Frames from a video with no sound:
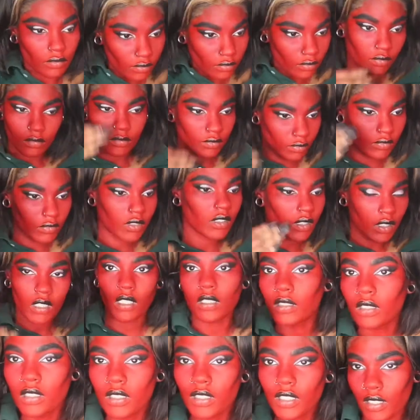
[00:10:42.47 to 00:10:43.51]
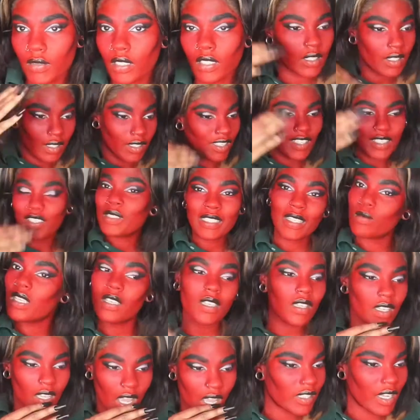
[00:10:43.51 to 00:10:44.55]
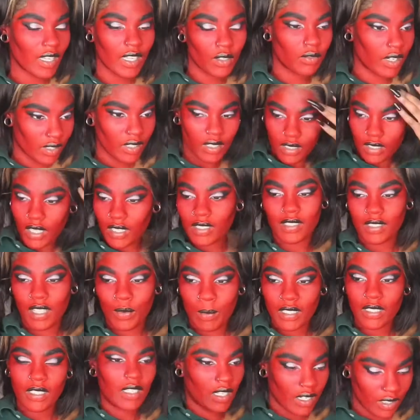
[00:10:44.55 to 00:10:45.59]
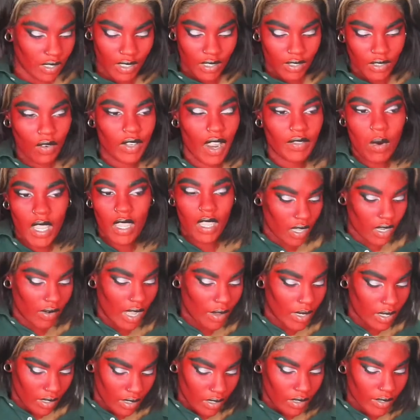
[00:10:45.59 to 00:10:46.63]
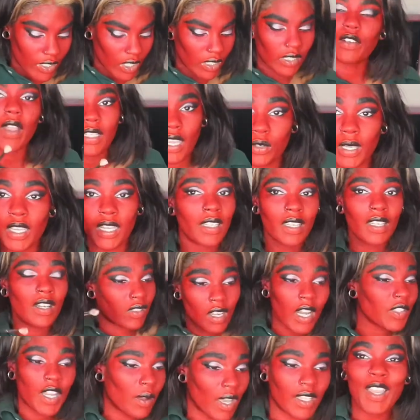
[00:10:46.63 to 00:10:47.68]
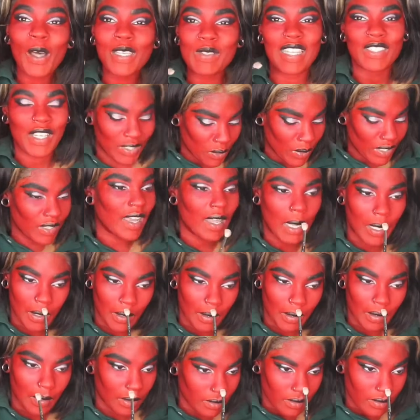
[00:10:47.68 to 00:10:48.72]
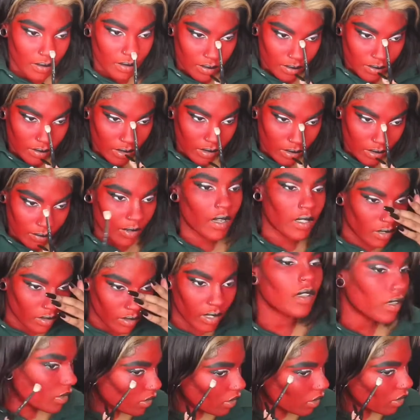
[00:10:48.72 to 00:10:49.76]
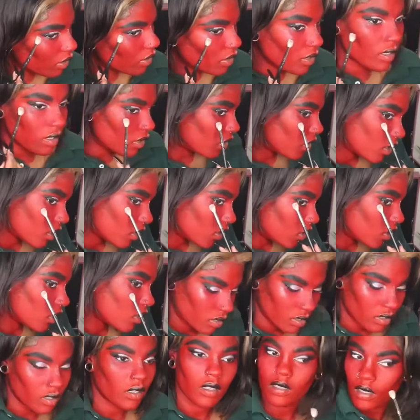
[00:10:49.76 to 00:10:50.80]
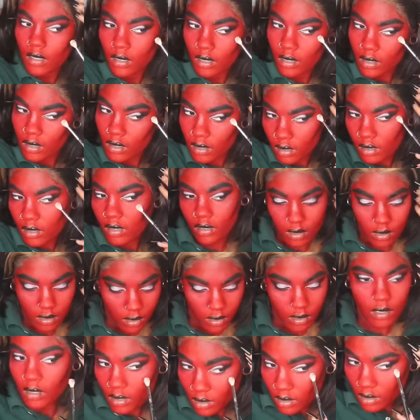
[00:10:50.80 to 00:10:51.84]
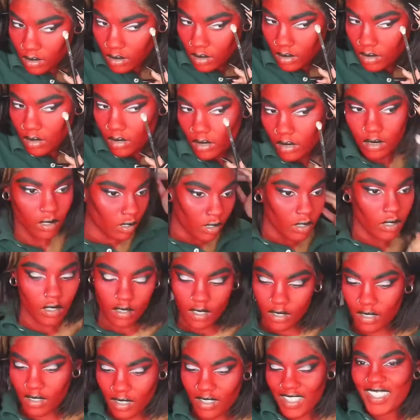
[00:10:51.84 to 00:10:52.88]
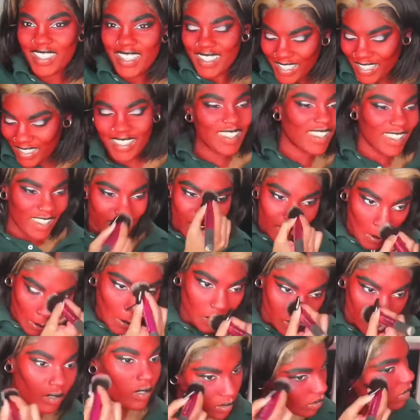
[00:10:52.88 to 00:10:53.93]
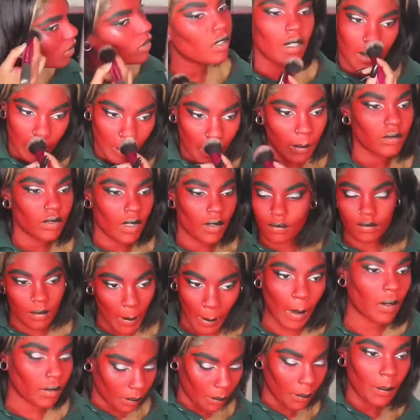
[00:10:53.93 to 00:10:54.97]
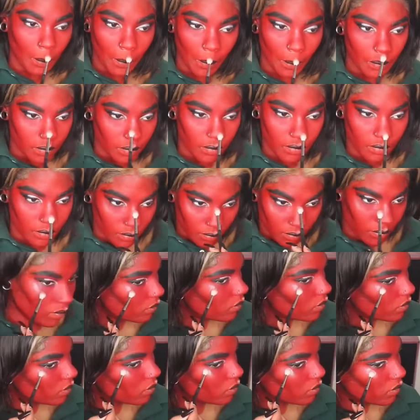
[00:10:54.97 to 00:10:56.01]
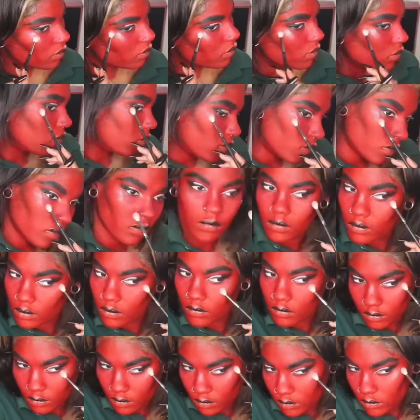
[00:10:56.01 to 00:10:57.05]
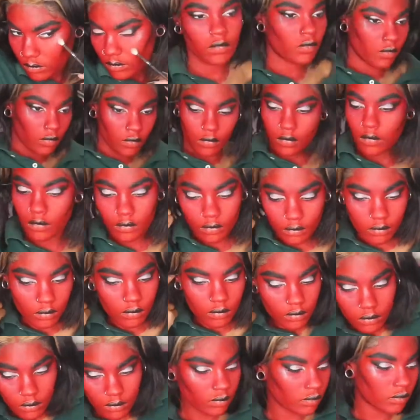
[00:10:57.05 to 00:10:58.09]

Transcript: a red bottom, and I wanted to let that dry. So then I went back to my face and I highlighted. So I'm basically using the same white shade that's on my lid to highlight, and honestly it worked really well. I feel like